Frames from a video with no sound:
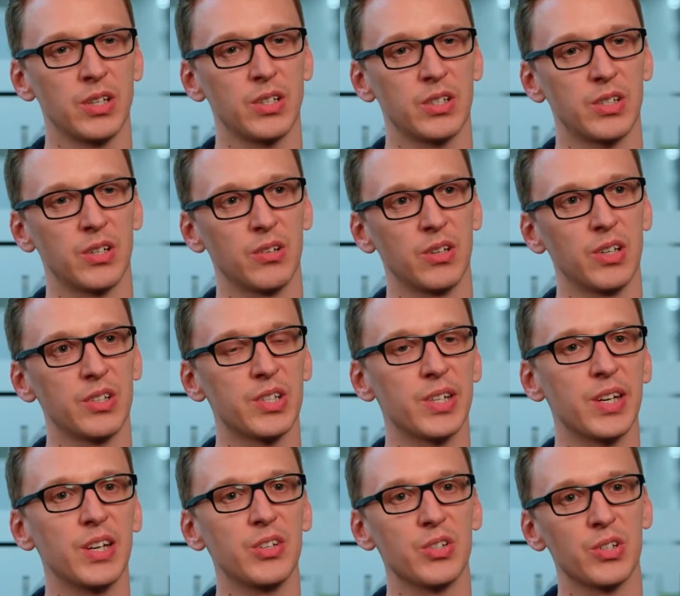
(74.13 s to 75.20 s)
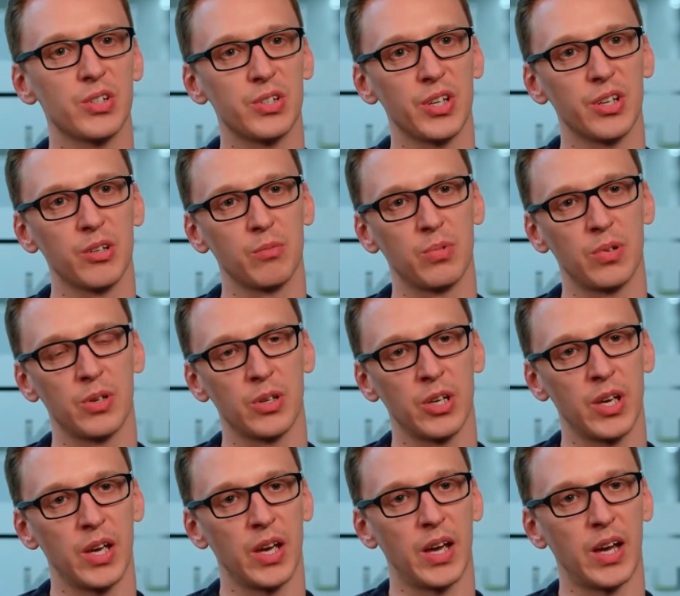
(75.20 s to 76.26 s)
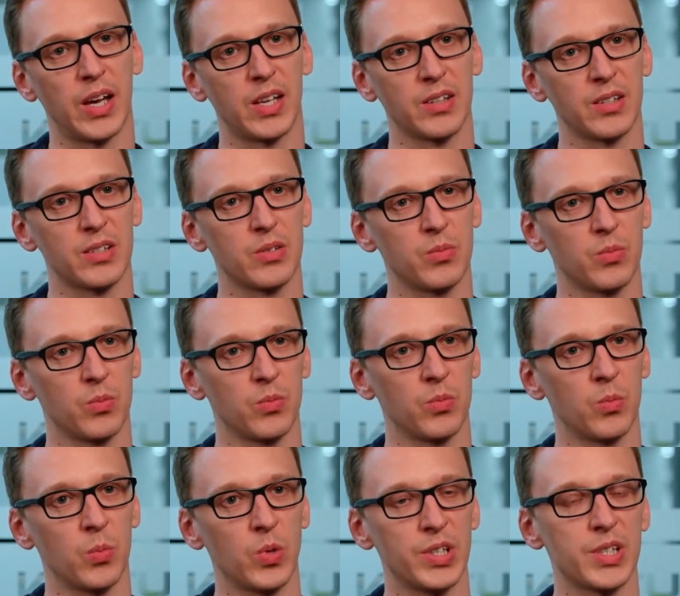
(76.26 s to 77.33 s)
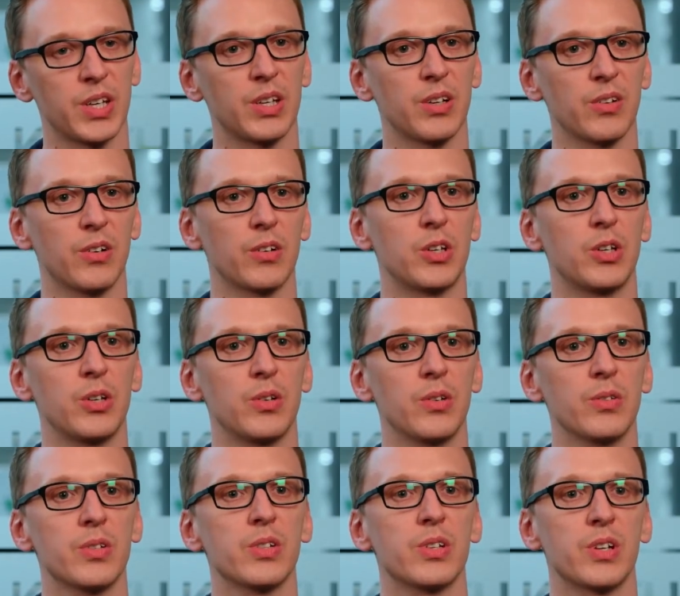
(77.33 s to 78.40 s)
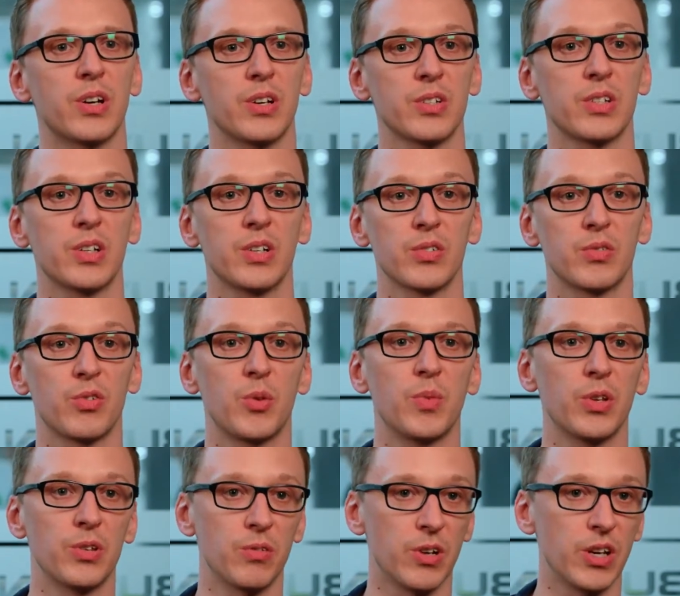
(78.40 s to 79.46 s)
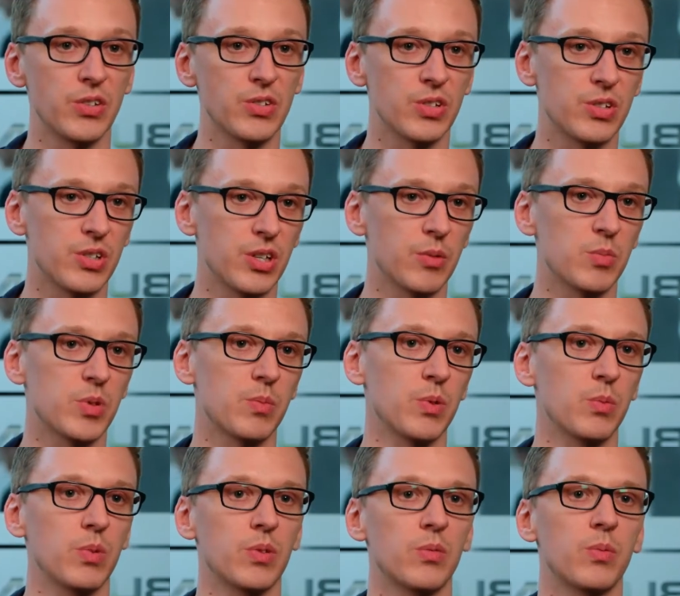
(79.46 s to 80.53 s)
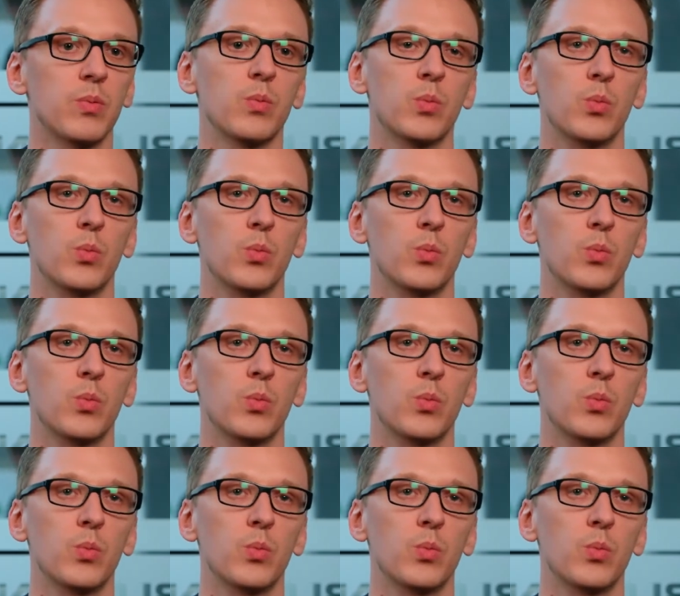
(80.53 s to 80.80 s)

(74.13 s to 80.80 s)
So it's an Aegis ship, and we take a lot of cues and art styles from other Aegis ships, but we've